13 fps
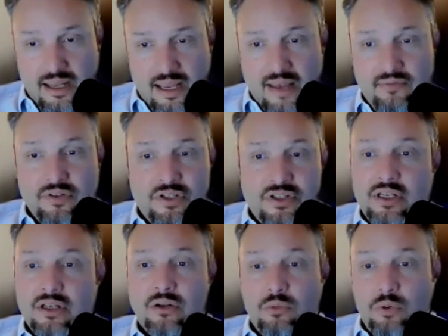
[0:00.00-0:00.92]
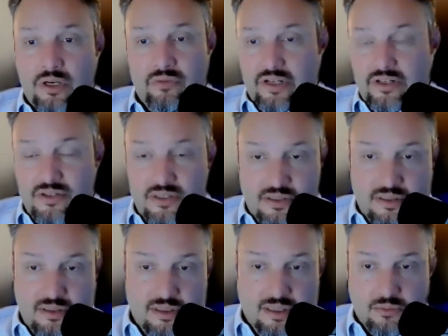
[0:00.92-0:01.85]
every single one of
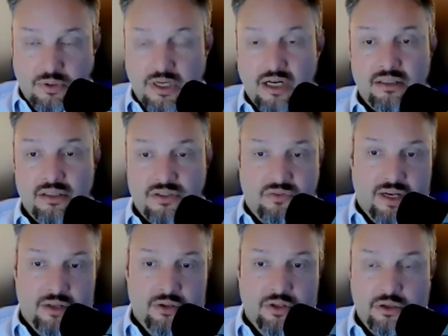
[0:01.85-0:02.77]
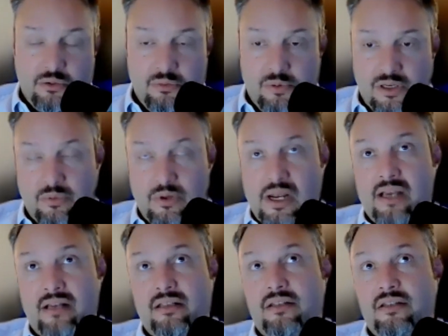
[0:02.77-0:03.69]
us, regardless of how long we've been in
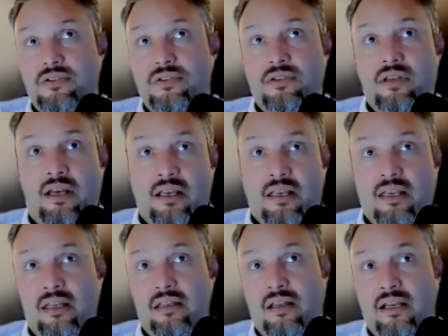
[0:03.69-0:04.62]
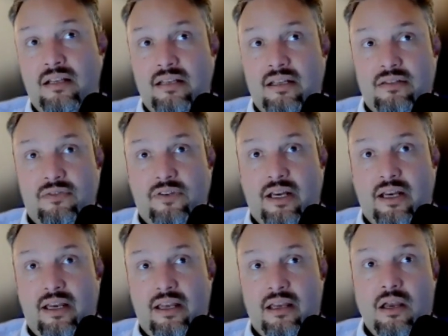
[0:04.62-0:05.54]
practice, can
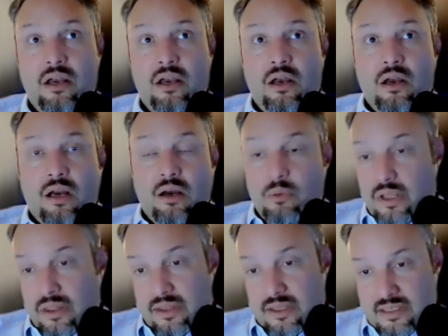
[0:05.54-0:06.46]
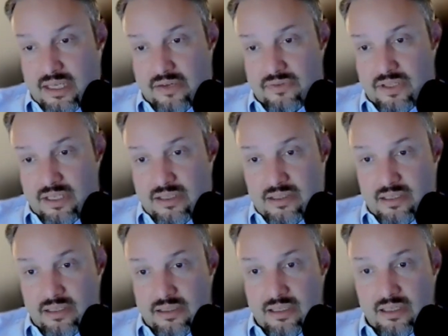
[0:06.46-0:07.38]
identify with a safety
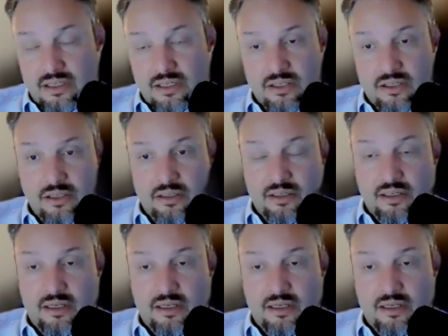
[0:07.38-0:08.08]
incident that occurred